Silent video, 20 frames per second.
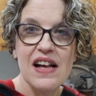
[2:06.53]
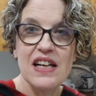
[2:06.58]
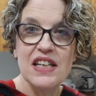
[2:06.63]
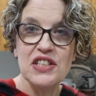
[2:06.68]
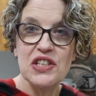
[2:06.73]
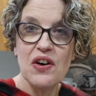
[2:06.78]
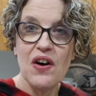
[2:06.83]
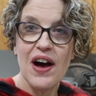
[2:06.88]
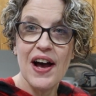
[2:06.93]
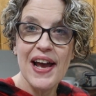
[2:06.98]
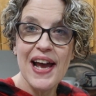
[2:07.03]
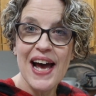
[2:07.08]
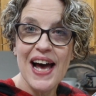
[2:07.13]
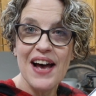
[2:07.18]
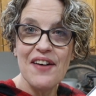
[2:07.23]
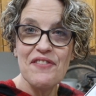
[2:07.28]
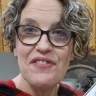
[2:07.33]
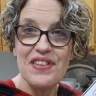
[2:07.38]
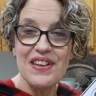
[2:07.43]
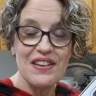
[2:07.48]
So I
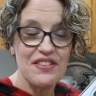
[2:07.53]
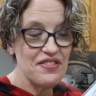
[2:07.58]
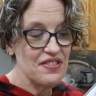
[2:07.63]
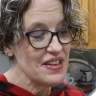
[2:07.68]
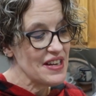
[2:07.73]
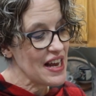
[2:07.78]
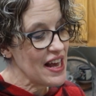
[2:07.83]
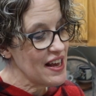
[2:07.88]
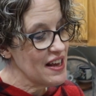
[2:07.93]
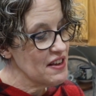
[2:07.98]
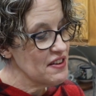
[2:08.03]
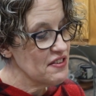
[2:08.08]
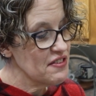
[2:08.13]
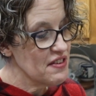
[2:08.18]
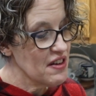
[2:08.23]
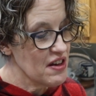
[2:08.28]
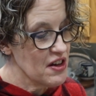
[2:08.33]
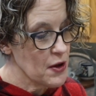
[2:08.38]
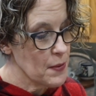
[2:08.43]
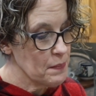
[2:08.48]
have this nice
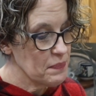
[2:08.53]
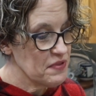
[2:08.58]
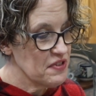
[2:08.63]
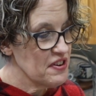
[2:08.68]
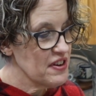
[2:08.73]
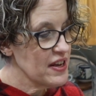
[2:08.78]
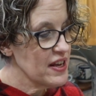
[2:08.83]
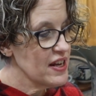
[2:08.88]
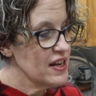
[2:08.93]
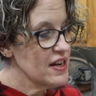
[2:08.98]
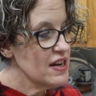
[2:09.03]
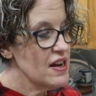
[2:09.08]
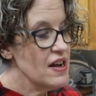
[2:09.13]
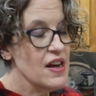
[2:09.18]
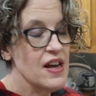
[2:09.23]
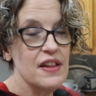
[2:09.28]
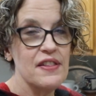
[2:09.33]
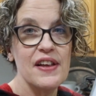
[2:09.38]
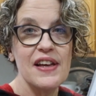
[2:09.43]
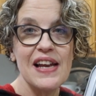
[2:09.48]
tin
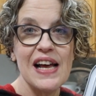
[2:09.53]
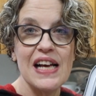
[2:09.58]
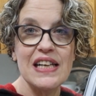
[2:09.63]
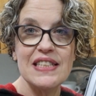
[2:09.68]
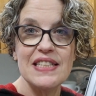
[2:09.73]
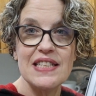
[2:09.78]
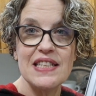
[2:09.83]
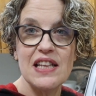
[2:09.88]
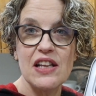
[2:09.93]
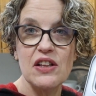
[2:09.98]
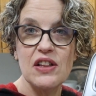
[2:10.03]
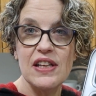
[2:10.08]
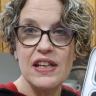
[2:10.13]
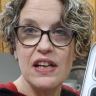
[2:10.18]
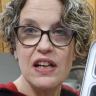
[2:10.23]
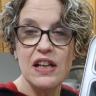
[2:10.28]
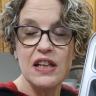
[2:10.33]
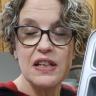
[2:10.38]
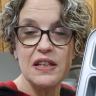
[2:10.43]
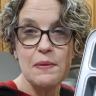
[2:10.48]
that has the
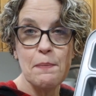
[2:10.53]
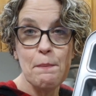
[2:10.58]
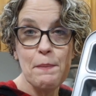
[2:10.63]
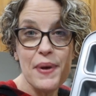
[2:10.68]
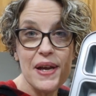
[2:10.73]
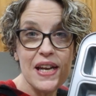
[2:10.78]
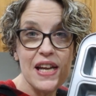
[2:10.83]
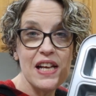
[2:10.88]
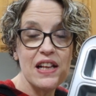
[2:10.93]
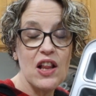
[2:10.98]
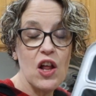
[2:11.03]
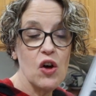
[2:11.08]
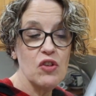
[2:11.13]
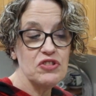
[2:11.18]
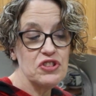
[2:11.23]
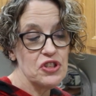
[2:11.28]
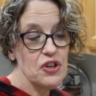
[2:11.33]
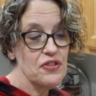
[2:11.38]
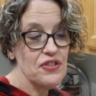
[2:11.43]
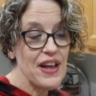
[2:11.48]
little mini loaf,
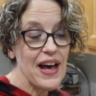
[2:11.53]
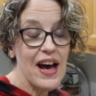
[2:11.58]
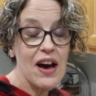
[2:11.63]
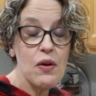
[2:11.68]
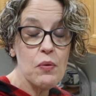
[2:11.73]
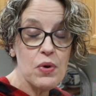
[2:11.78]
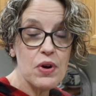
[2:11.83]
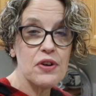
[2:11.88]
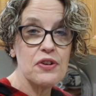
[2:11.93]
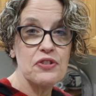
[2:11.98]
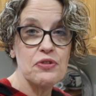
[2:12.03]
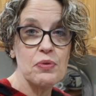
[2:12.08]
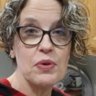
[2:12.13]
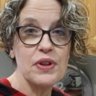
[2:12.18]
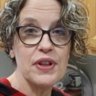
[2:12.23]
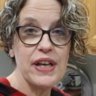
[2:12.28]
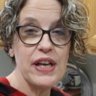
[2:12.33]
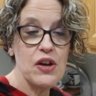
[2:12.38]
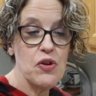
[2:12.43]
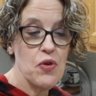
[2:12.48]
so that works
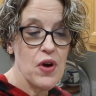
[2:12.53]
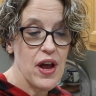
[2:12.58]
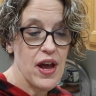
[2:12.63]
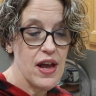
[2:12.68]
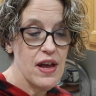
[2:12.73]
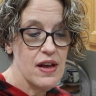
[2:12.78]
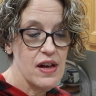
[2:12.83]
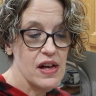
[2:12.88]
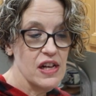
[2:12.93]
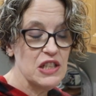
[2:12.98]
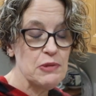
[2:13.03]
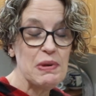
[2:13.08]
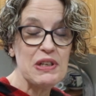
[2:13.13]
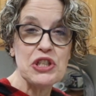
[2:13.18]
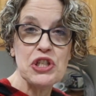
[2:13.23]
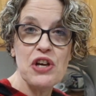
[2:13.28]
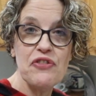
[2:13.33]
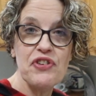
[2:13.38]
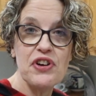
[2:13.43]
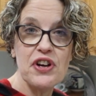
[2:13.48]
really great,
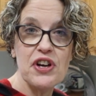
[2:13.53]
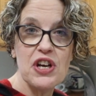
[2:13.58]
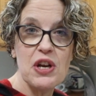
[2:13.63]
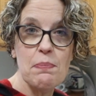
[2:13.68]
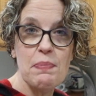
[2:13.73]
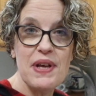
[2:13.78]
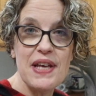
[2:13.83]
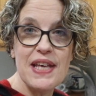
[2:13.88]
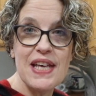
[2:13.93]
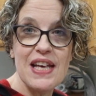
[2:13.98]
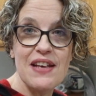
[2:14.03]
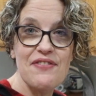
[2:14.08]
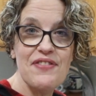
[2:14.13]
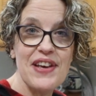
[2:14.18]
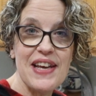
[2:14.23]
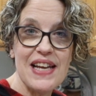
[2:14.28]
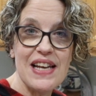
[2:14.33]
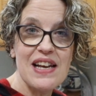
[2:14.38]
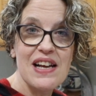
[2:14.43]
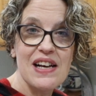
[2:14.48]
especially if you're going to be
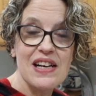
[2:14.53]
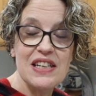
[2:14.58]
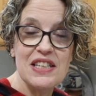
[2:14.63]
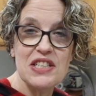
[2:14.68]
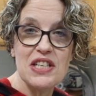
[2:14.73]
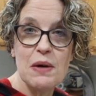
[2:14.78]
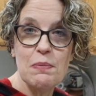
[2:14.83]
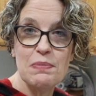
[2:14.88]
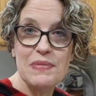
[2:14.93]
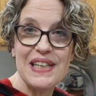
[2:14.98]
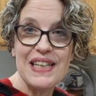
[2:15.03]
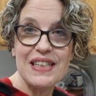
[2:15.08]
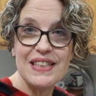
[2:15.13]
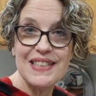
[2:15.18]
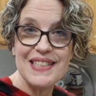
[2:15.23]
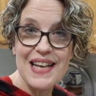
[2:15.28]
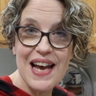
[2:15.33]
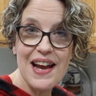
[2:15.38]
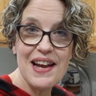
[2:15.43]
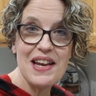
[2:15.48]
giving some little
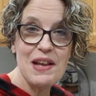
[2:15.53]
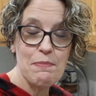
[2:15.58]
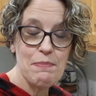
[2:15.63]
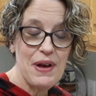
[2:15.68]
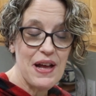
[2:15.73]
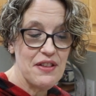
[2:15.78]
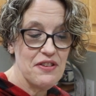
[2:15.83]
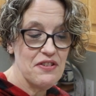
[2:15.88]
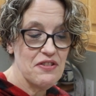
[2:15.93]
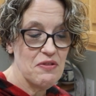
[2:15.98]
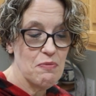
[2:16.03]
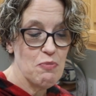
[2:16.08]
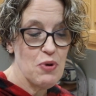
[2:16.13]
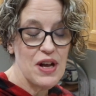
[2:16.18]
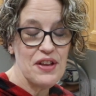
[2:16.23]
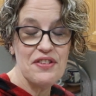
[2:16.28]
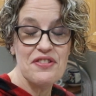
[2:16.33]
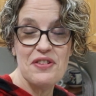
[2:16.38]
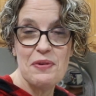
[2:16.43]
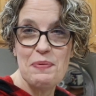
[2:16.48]
tiny
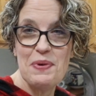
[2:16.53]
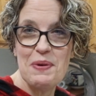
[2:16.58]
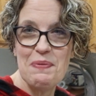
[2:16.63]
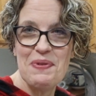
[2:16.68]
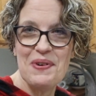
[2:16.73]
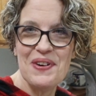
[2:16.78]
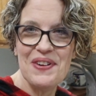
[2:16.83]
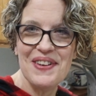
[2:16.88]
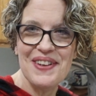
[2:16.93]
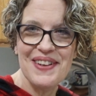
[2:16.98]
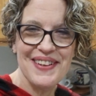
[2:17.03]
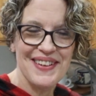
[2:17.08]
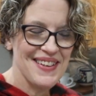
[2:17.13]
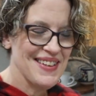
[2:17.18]
breads to people.